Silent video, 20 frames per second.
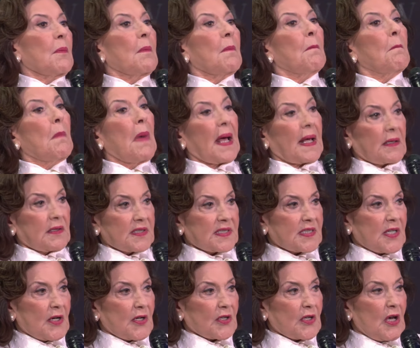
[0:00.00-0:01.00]
Michael
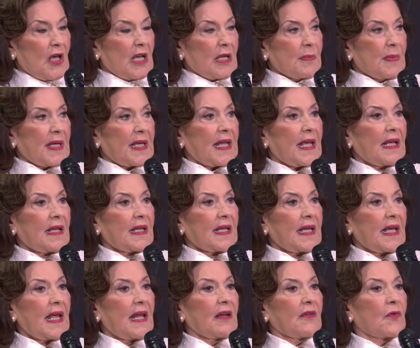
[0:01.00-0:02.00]
started calling me
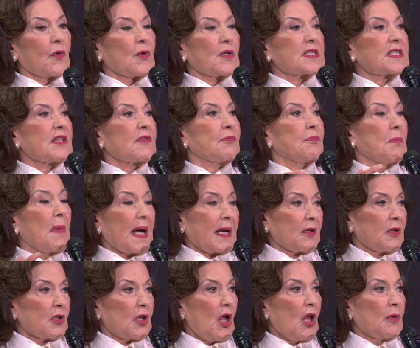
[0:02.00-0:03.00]
Kelly. And of course, if
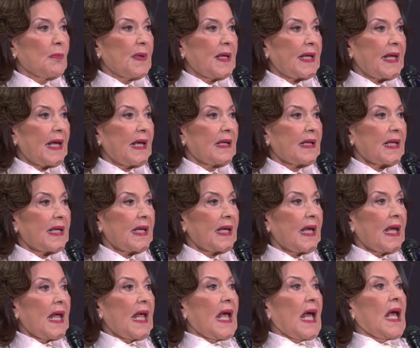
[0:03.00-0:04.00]
Michael called me Kelly,
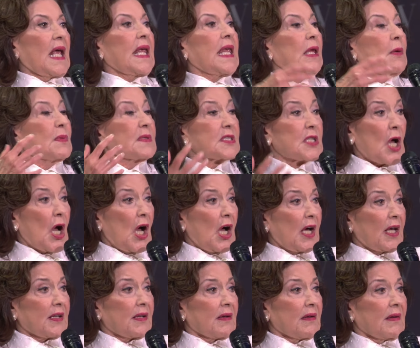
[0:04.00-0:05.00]
he was
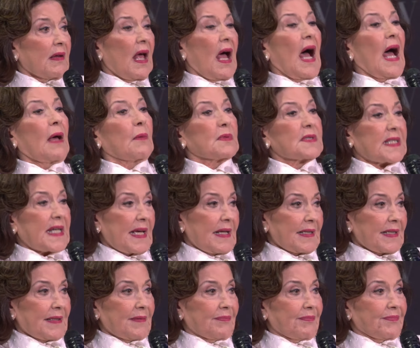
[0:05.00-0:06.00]
God, I was
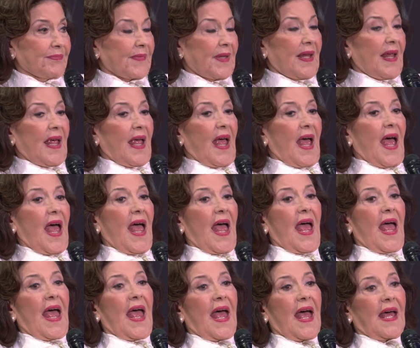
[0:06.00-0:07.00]
Kelly.
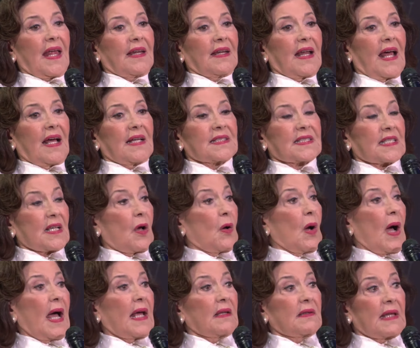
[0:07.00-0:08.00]
And so
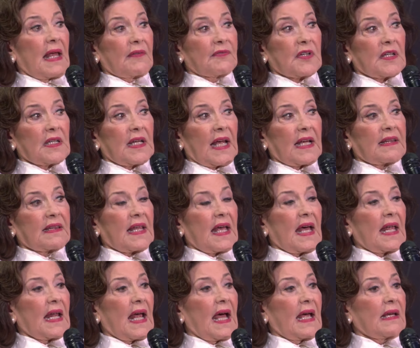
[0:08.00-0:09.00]
I left it like
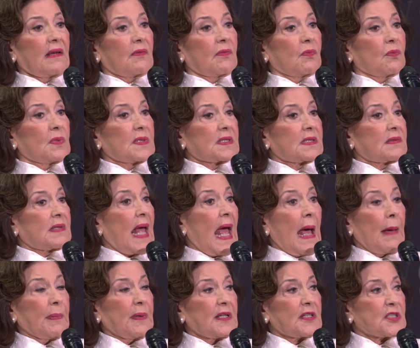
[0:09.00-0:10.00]
that. I was
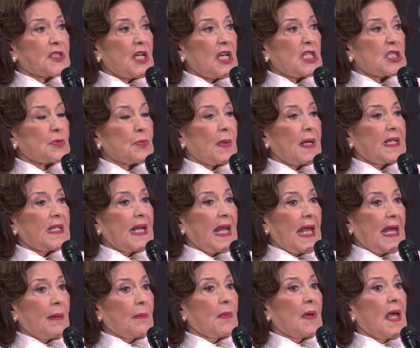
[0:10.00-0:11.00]
happy to change my
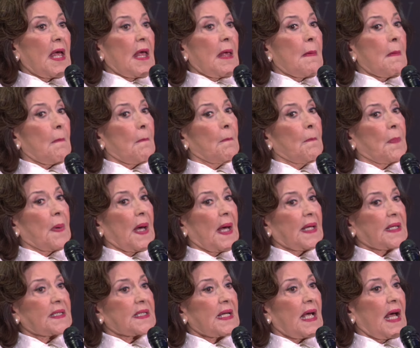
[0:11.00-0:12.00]
name,
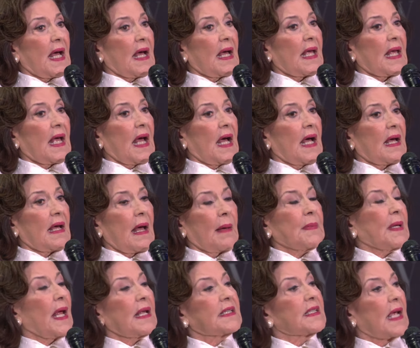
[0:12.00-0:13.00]
but I
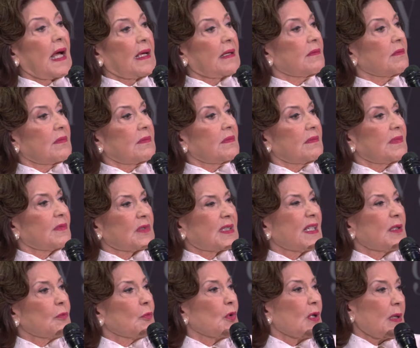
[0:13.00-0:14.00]
mean, I
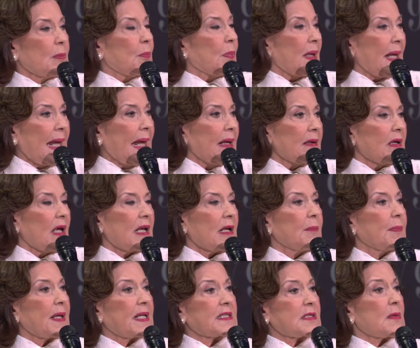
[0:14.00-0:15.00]
didn't really plan on
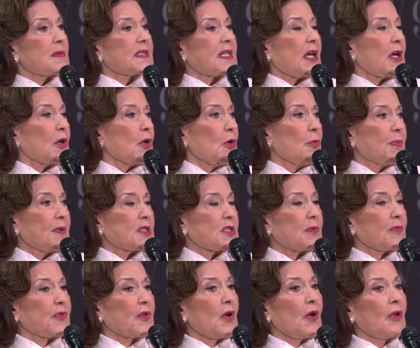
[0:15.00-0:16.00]
it because I was Carol
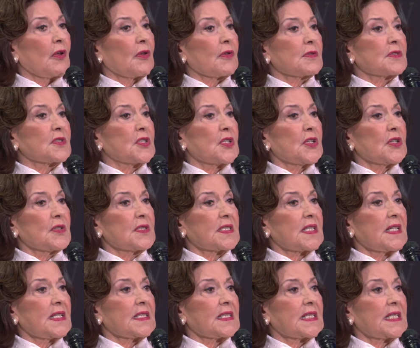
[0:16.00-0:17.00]
Bishop for all those years
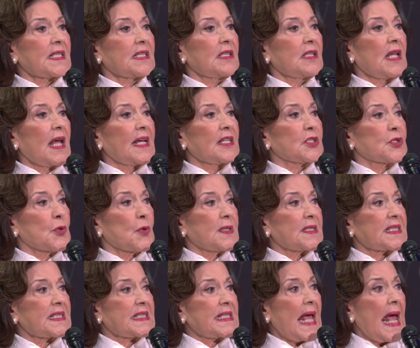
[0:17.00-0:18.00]
until I
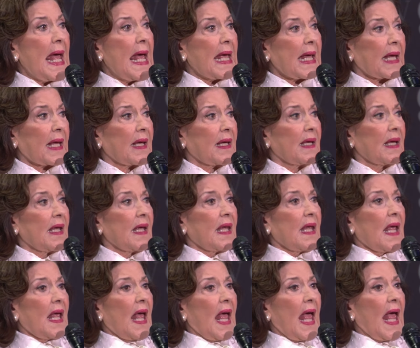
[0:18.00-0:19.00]
joined SAG.
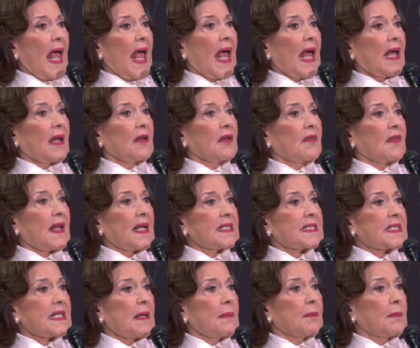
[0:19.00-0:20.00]
And they
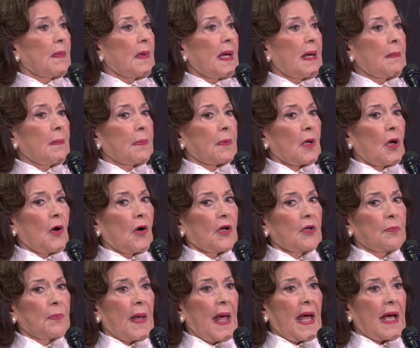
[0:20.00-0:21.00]
sent my
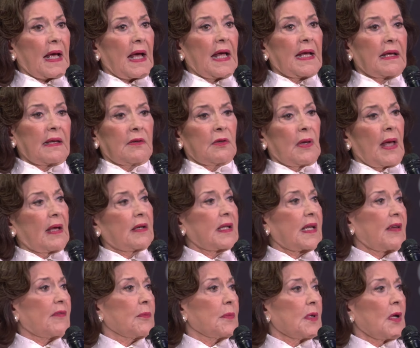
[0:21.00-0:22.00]
card back. You had to
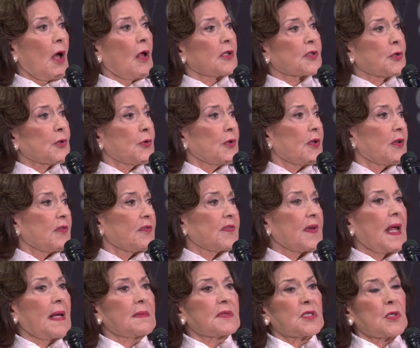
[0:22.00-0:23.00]
give them an alternative
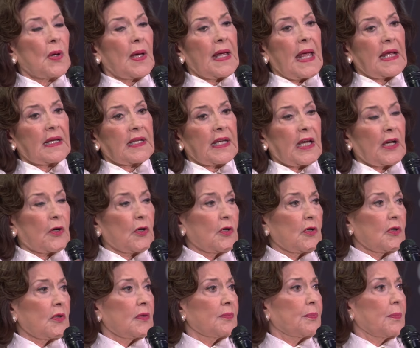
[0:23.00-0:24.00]
name, so I had
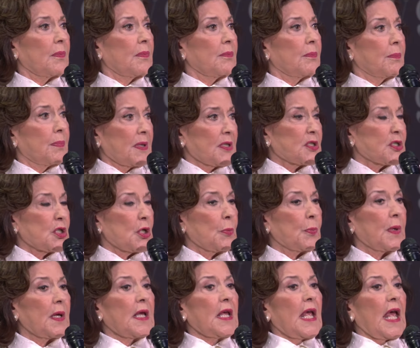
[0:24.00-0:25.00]
Carol
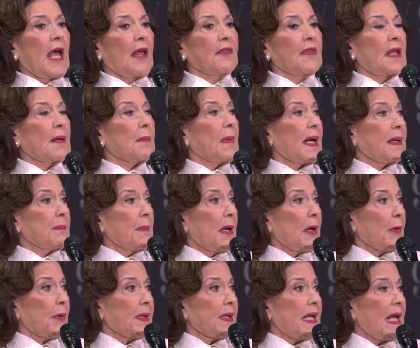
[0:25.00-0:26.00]
Bishop, and then my
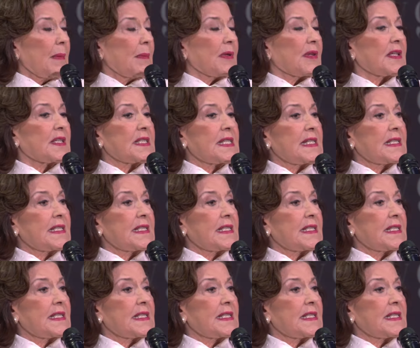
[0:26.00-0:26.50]
married name at the